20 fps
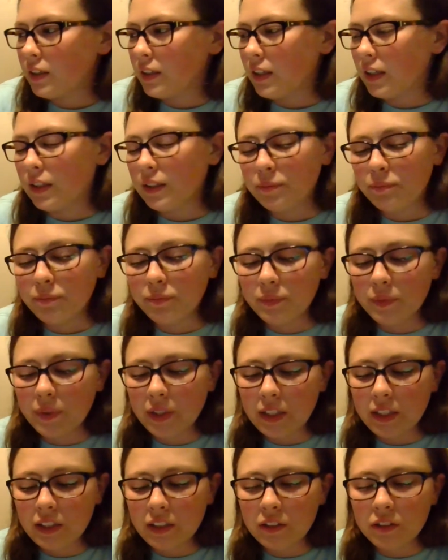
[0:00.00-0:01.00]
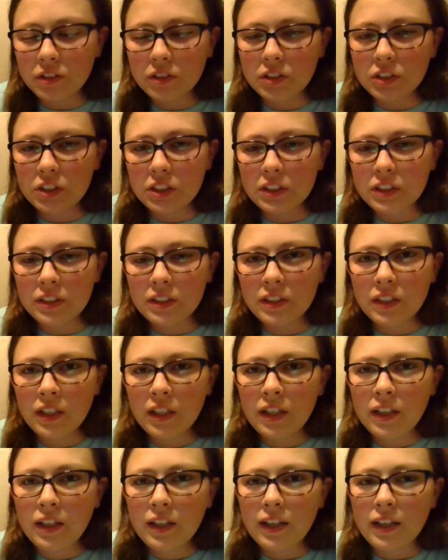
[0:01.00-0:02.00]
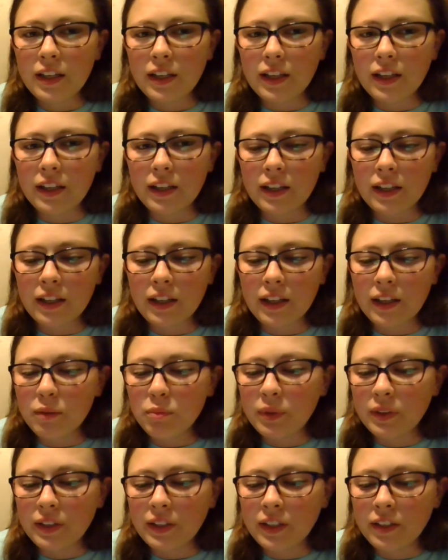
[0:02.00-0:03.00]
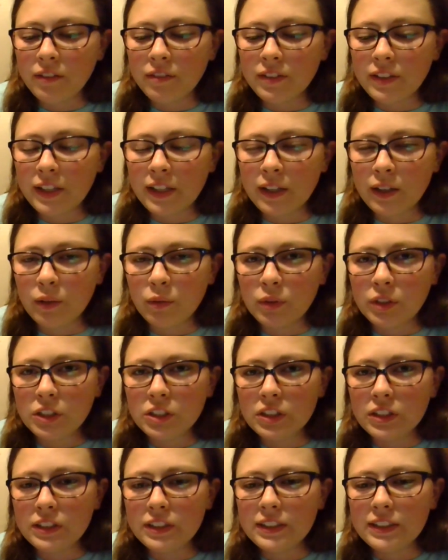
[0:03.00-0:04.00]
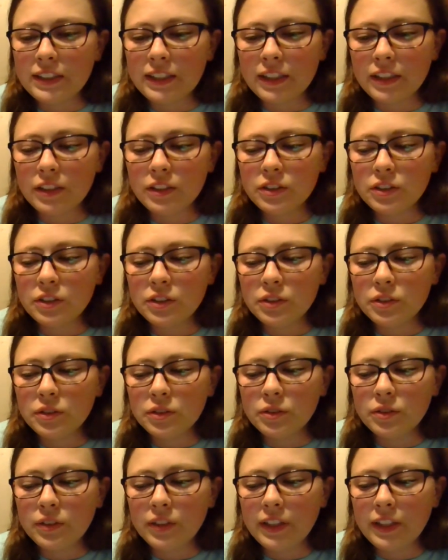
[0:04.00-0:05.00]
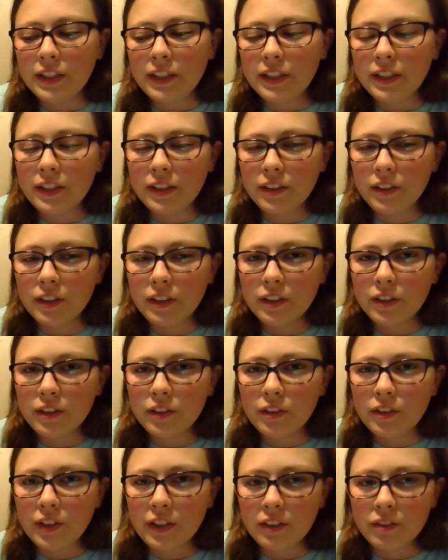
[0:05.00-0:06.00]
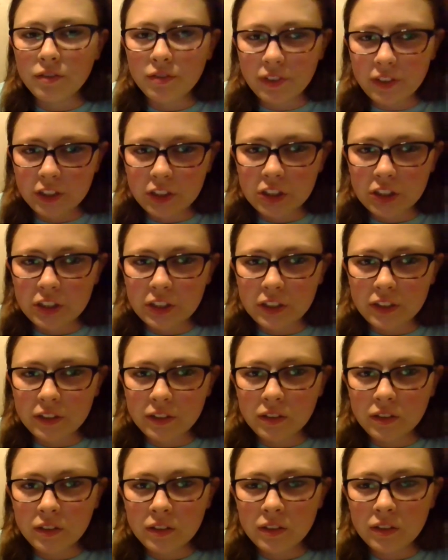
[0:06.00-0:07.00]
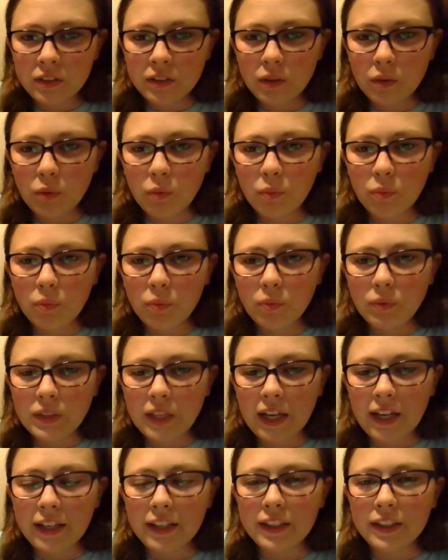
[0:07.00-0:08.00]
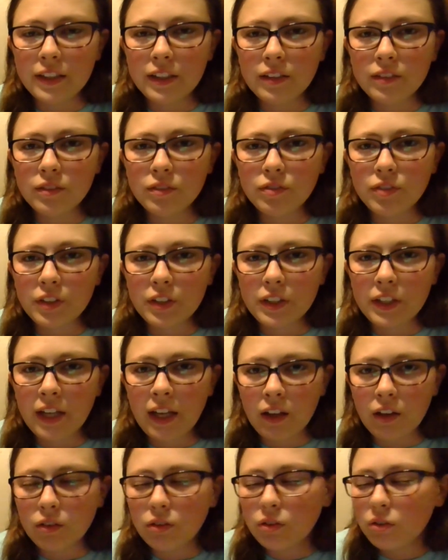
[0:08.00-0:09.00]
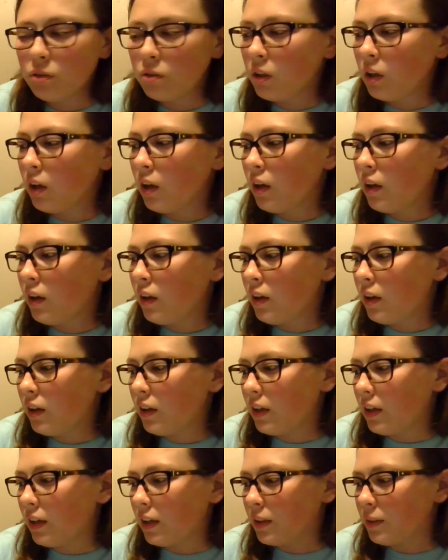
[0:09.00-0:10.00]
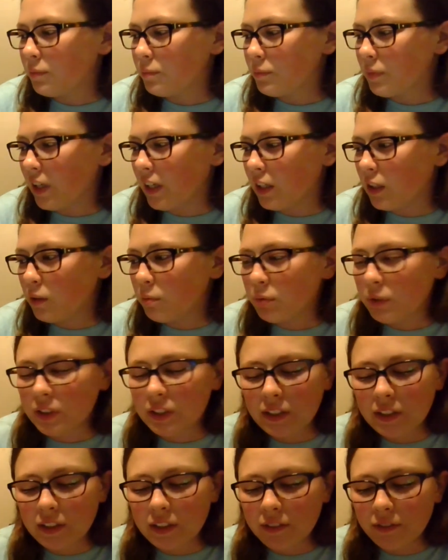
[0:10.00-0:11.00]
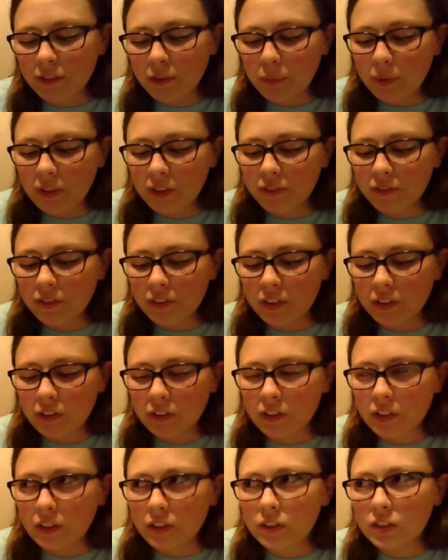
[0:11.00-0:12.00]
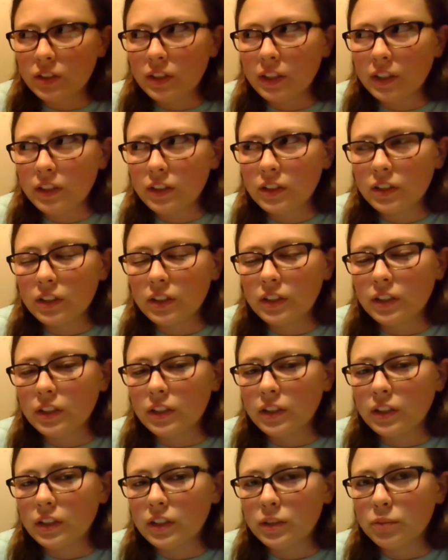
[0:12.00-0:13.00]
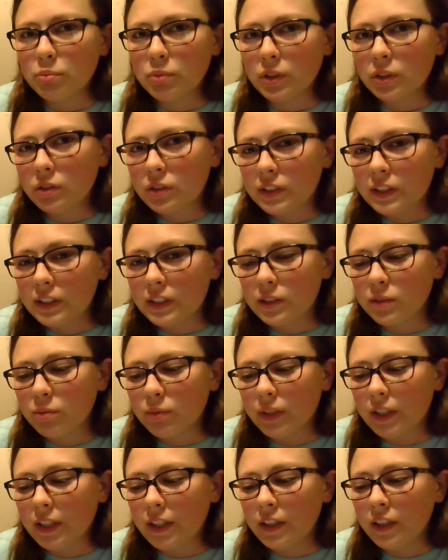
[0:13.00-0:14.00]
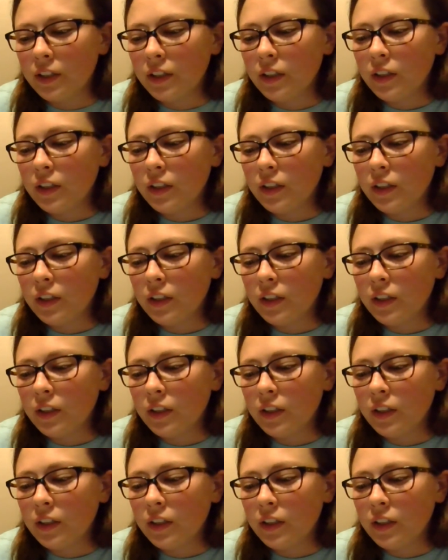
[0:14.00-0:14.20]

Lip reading: In conclusion, I believe that we should stick to the grain finishing diet for cattle. 80% of the beef in the United States is produced this way,